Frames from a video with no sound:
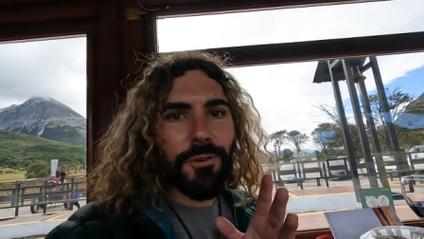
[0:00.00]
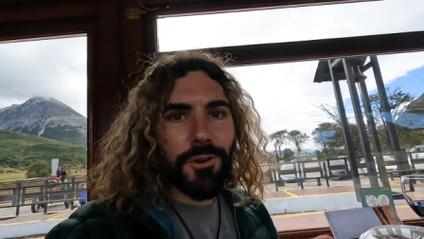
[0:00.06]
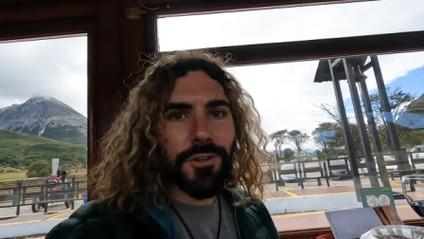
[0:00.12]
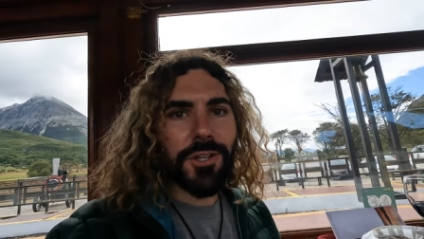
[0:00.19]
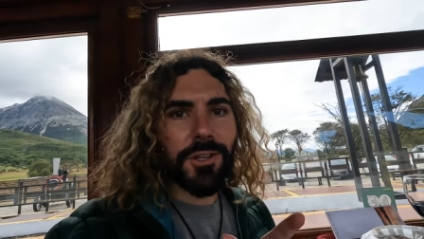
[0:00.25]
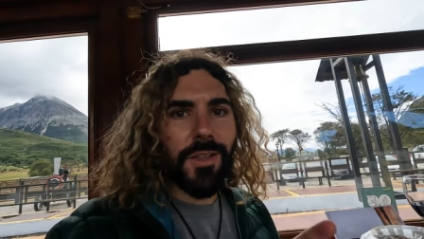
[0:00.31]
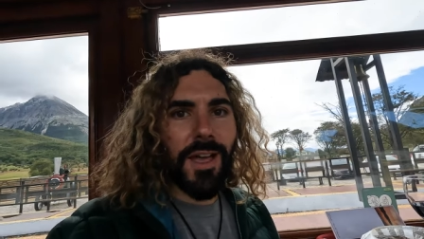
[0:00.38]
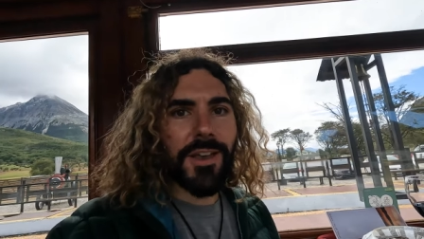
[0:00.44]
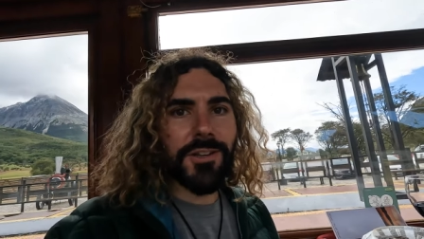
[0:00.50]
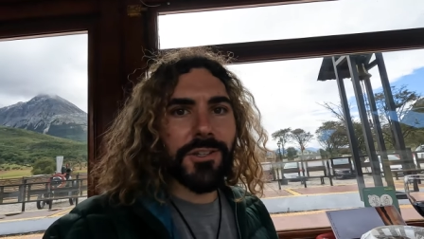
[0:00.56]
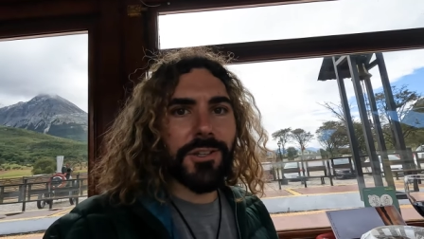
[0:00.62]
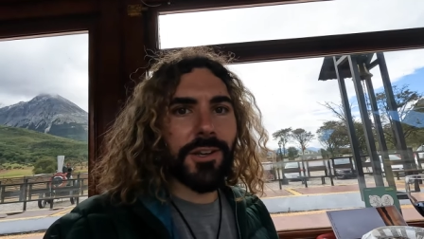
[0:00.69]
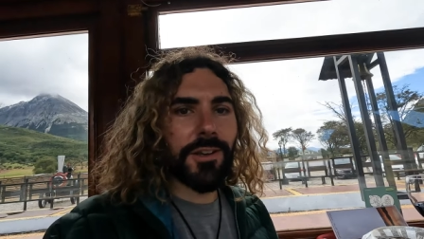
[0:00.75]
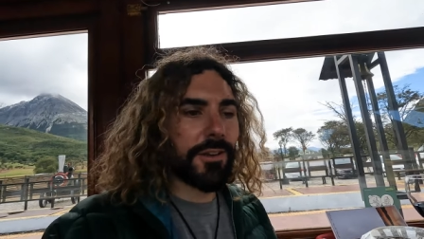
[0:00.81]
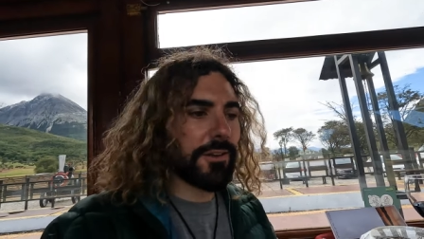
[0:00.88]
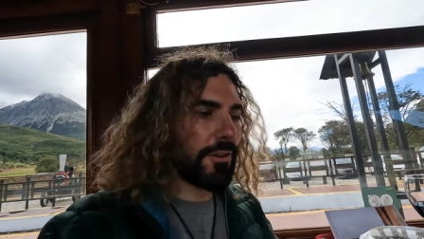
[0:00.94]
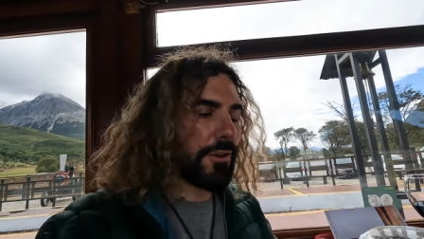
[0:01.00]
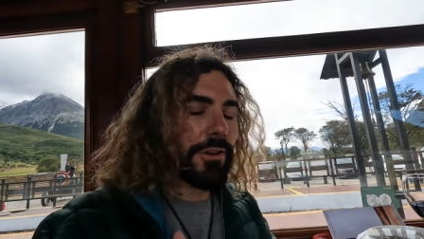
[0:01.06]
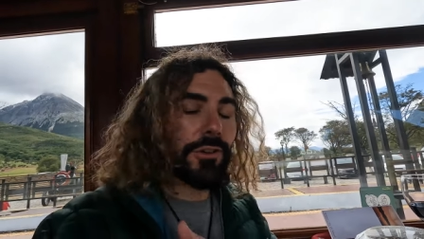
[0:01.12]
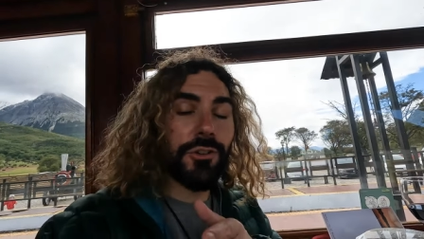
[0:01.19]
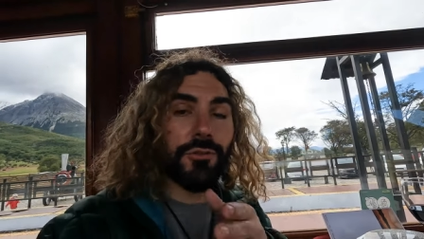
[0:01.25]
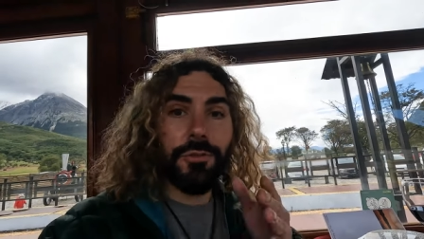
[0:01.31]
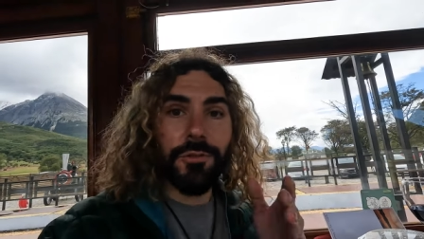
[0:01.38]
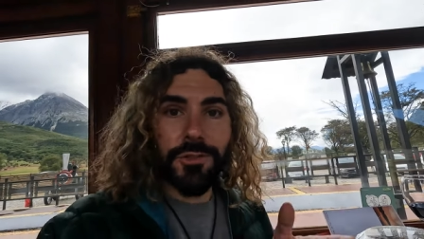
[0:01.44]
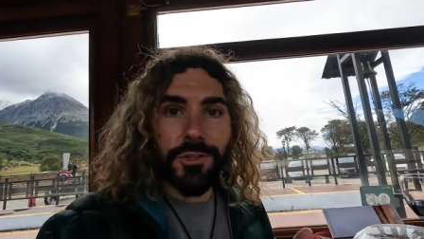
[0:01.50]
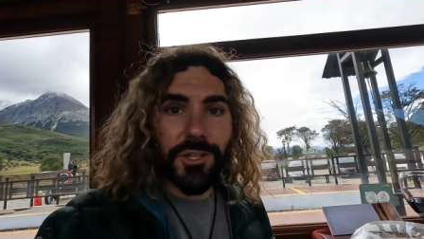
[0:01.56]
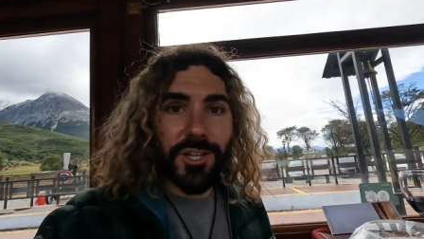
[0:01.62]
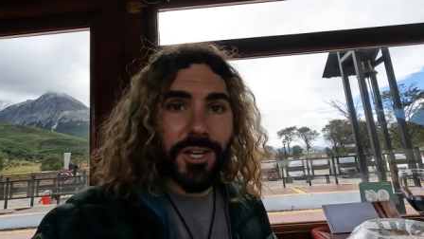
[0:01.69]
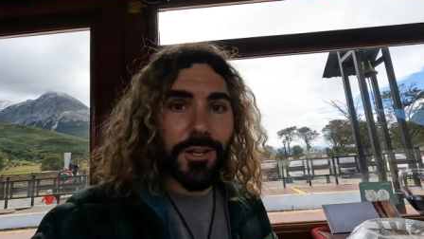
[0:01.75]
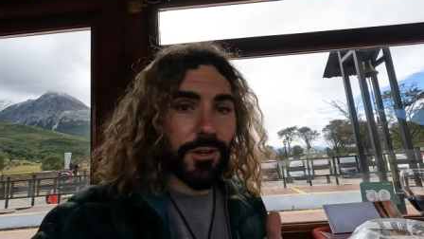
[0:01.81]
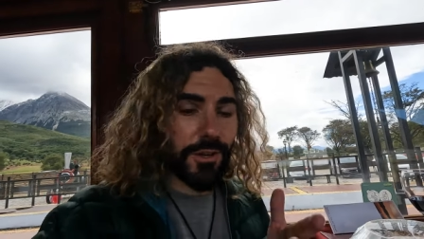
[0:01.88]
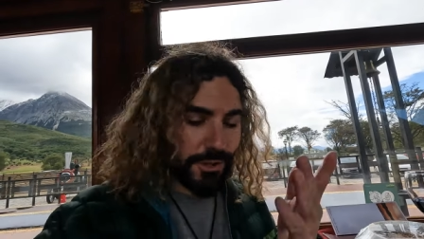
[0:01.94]
first class ticket, you get your own
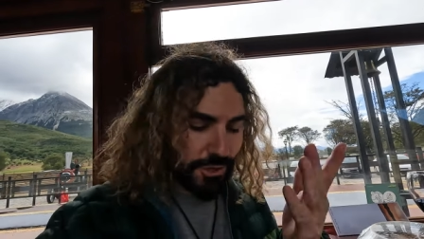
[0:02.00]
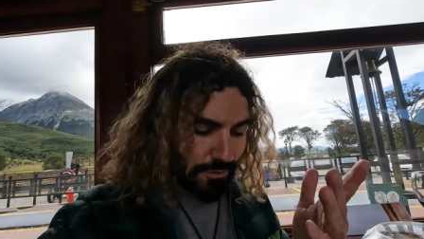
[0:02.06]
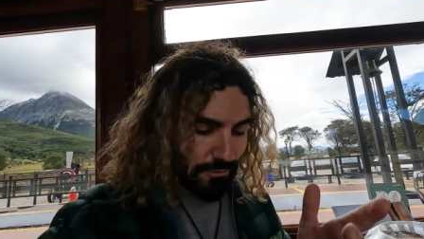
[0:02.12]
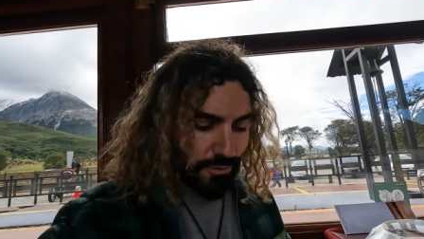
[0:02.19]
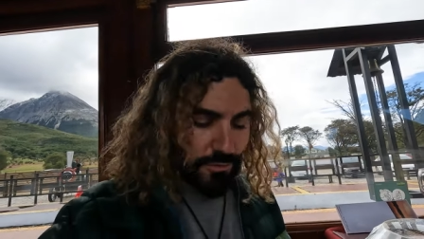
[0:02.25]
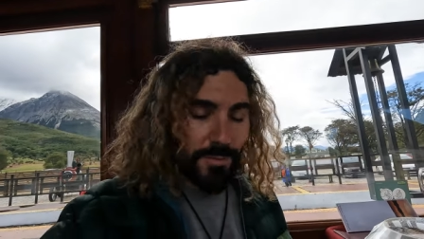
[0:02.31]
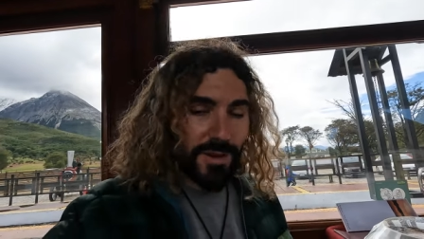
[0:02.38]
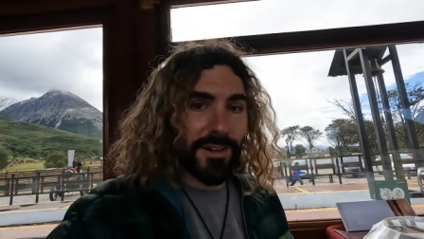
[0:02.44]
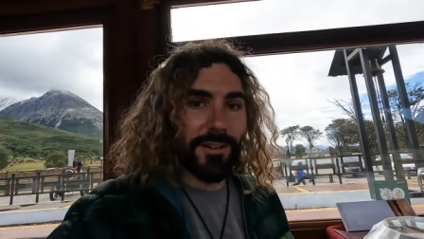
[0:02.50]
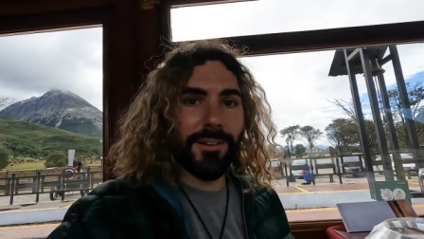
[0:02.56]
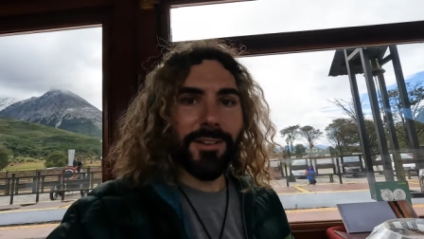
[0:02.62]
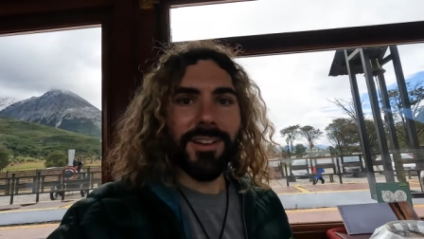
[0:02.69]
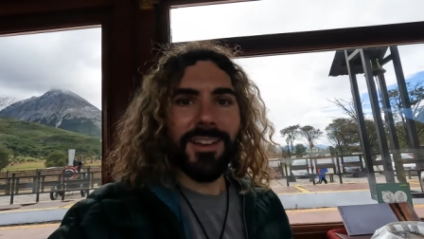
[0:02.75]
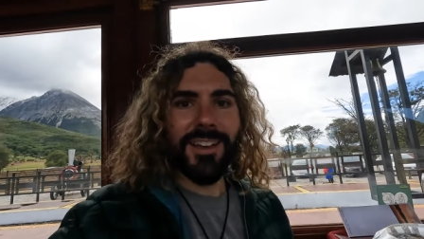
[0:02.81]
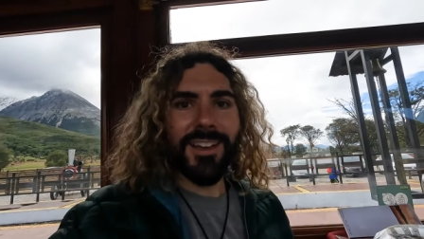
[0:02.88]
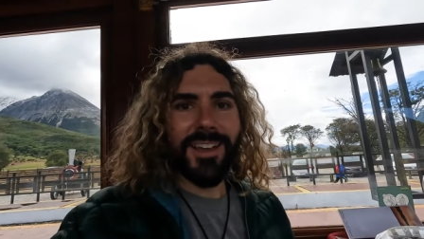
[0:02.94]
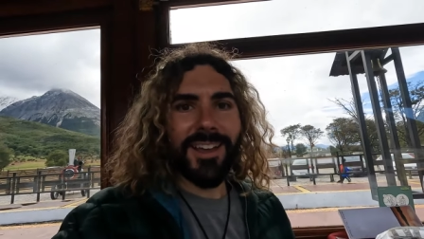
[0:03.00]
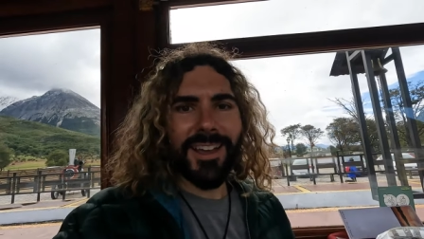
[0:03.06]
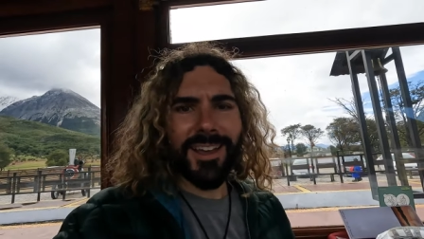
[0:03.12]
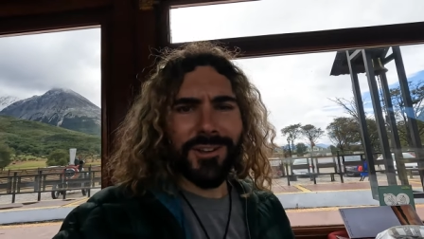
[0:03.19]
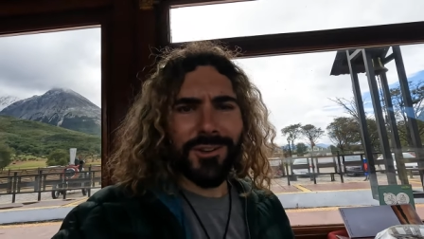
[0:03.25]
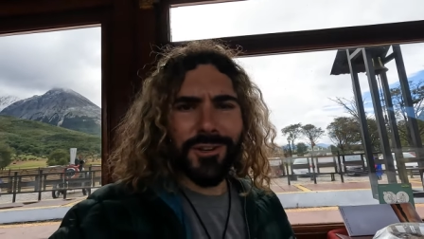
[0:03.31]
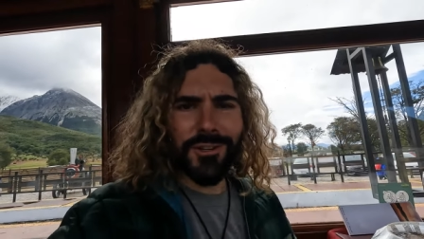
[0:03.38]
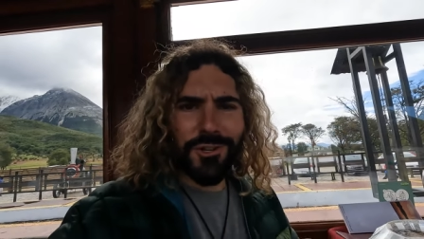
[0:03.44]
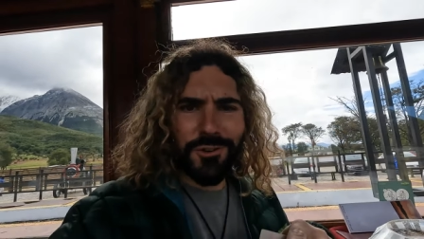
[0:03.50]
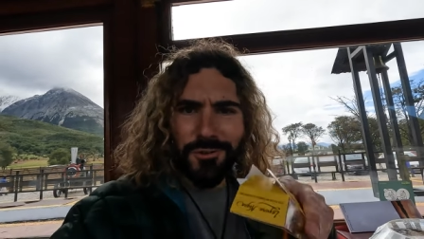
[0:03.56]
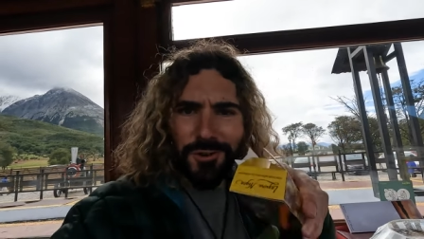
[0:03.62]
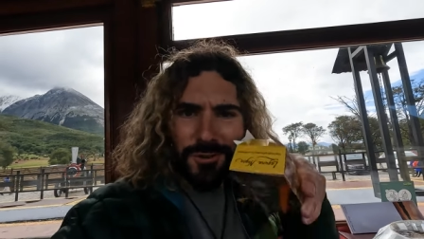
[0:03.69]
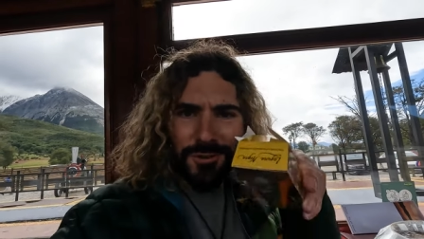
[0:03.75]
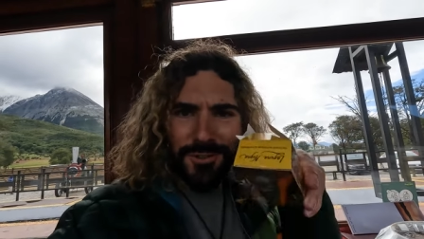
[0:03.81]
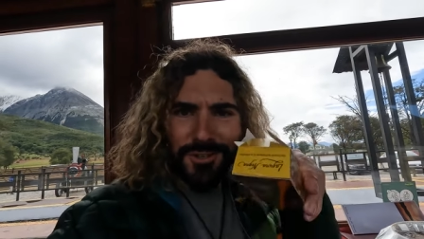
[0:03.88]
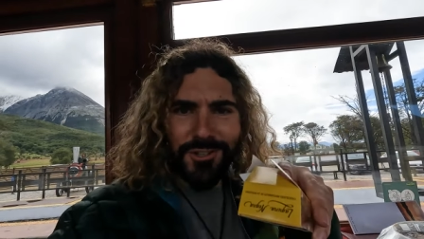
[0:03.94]
seat, you get your own meal, and you get your
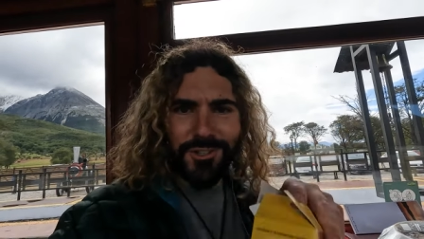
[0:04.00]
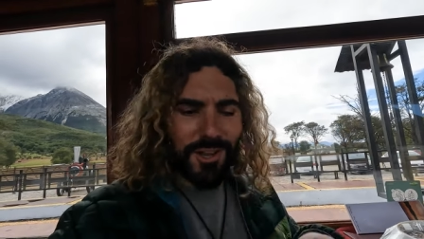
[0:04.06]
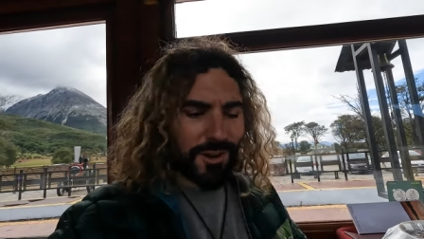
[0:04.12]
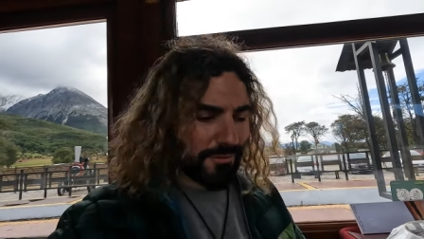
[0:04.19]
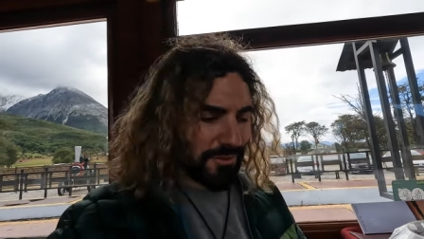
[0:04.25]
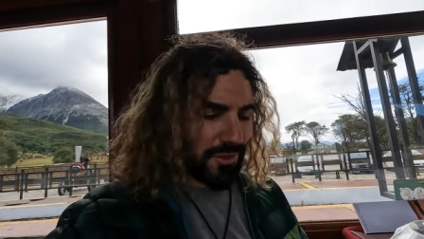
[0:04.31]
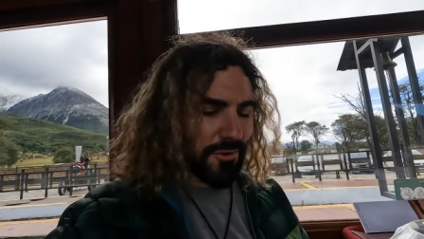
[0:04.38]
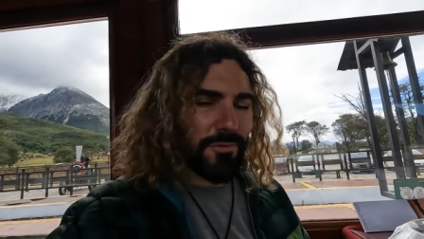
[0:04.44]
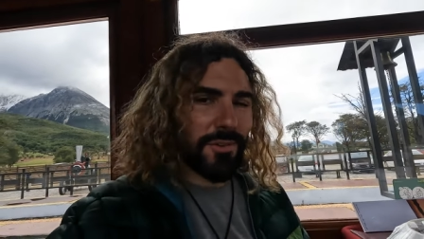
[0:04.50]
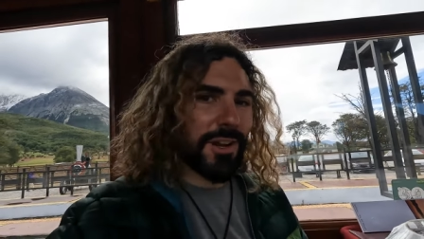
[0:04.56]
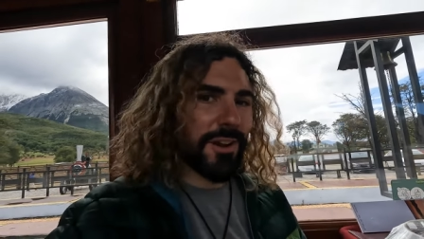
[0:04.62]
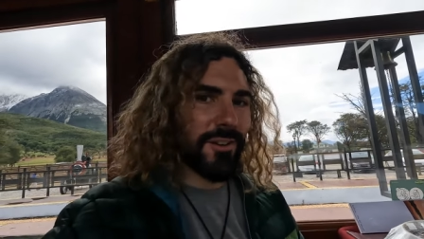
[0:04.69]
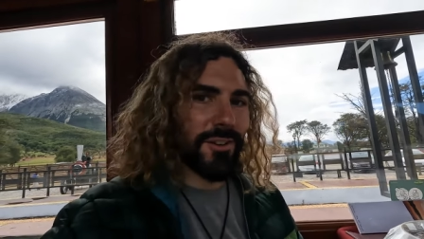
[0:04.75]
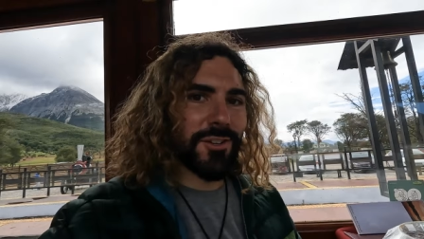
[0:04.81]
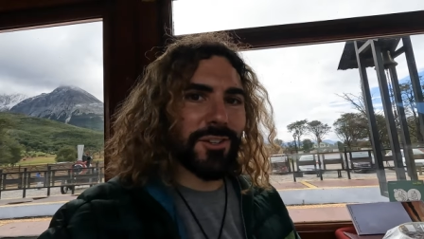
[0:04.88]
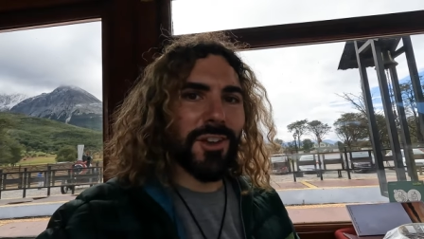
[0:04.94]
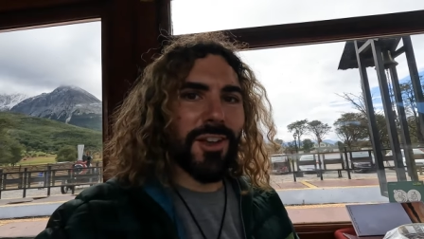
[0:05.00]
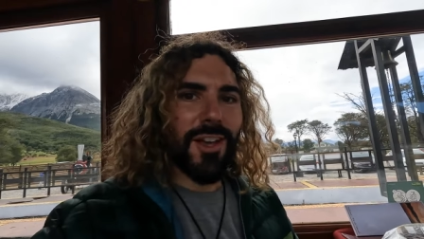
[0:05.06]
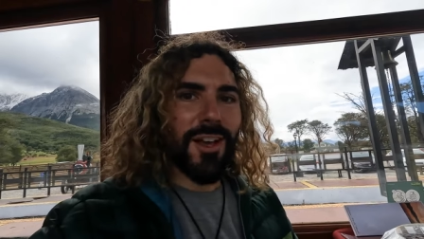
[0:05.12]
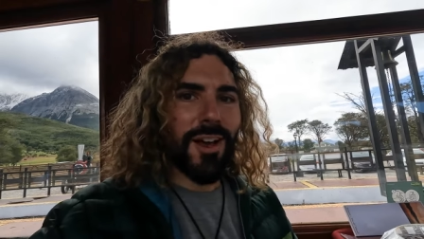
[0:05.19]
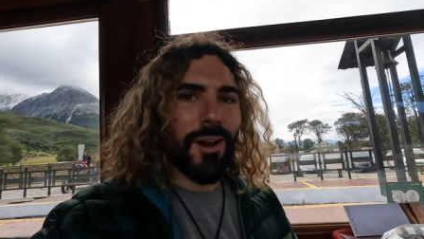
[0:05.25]
own set of souvenirs.